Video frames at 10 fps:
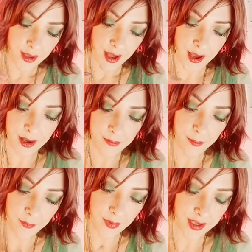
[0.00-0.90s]

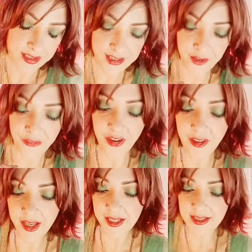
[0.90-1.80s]
I still feel
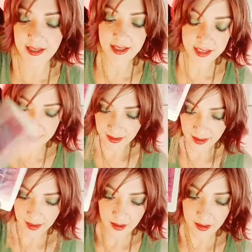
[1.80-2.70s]
like it's this
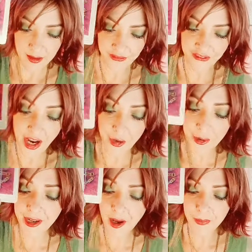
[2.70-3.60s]

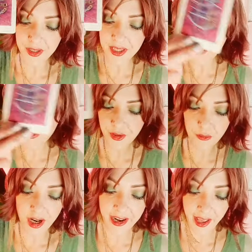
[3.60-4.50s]
firing up the left and
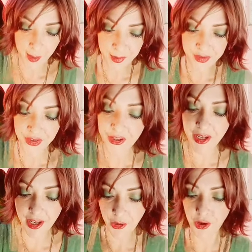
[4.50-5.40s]
right hemisphere
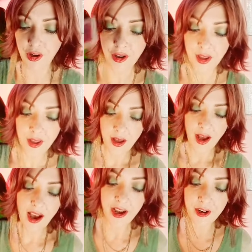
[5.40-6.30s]
and your
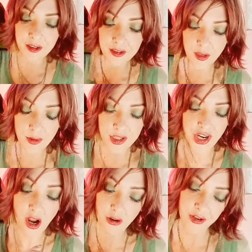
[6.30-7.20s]
higher and lower
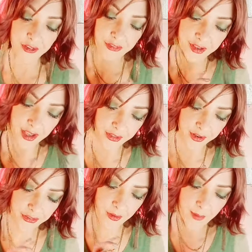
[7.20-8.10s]
chakras together
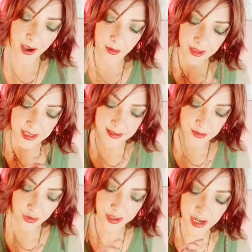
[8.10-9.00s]
somehow, and that's
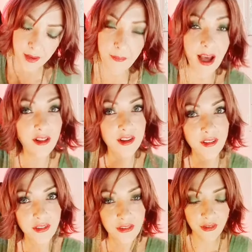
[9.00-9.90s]
creating
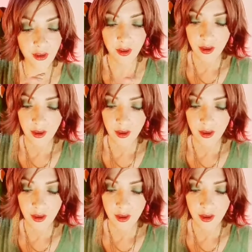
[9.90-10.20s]
balance.